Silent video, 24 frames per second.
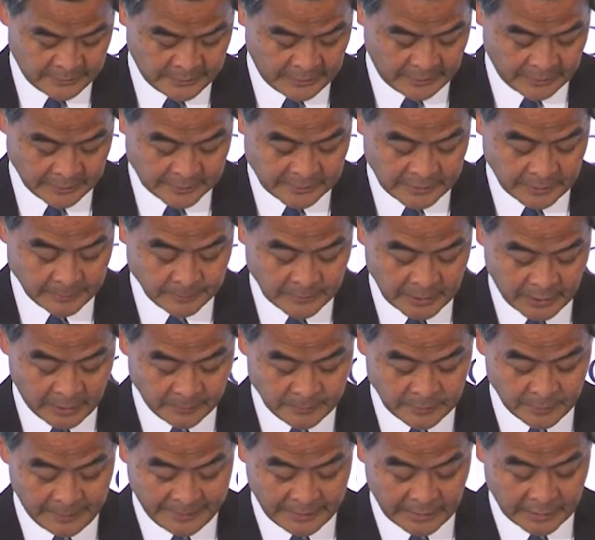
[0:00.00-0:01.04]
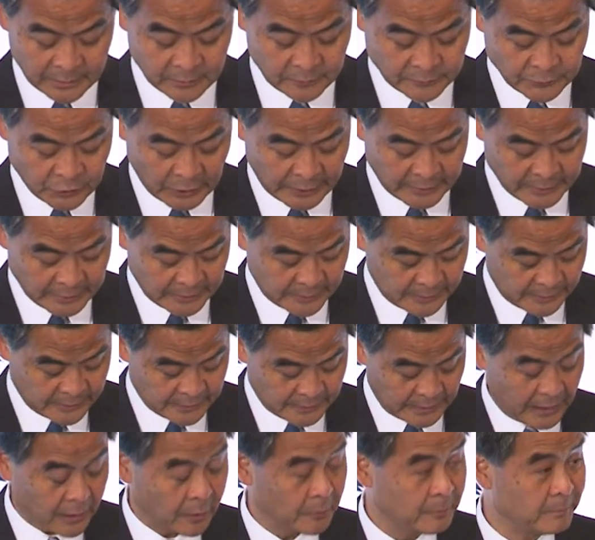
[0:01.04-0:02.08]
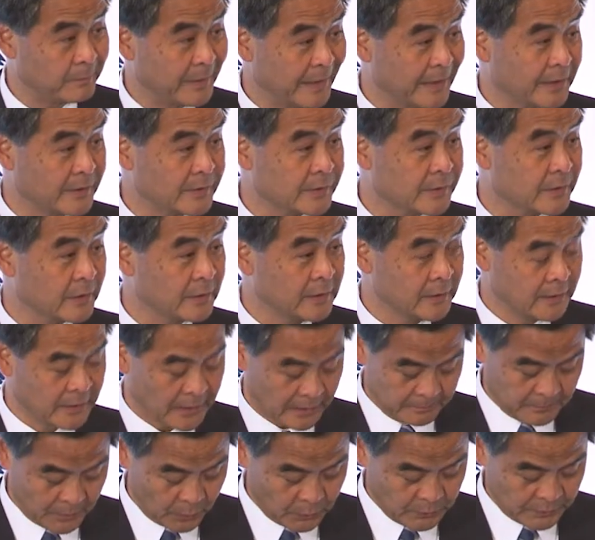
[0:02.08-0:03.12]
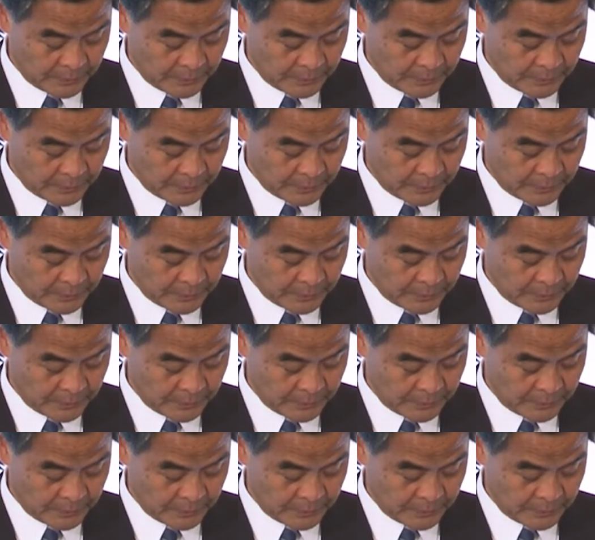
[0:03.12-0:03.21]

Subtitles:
At the same time, the mainland of China is our biggest and most